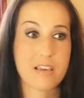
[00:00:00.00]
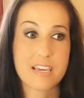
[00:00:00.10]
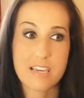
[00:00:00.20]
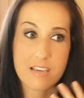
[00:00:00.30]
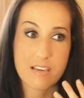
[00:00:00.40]

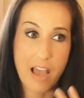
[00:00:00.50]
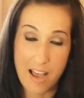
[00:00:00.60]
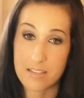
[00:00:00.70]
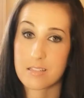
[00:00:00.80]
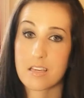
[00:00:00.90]
he
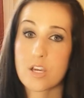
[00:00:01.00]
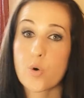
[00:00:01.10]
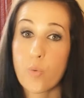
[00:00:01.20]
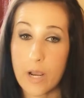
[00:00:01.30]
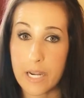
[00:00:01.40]
has to eat
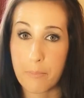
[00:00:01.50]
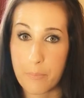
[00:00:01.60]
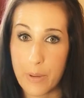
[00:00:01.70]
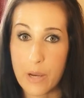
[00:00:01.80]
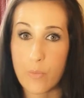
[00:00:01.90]
quite a
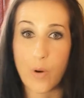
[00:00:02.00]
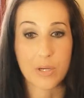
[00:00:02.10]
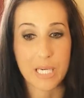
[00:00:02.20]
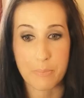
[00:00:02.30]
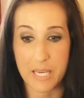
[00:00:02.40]
bit while
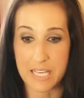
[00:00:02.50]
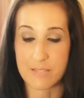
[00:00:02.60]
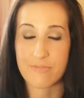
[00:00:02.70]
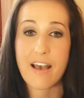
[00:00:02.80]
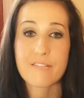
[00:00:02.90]
keeping
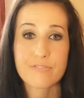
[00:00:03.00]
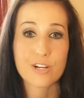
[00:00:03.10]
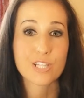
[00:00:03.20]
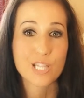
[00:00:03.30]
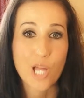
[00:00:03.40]
his fat
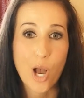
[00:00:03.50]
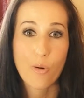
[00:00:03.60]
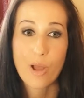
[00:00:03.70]
fairly low.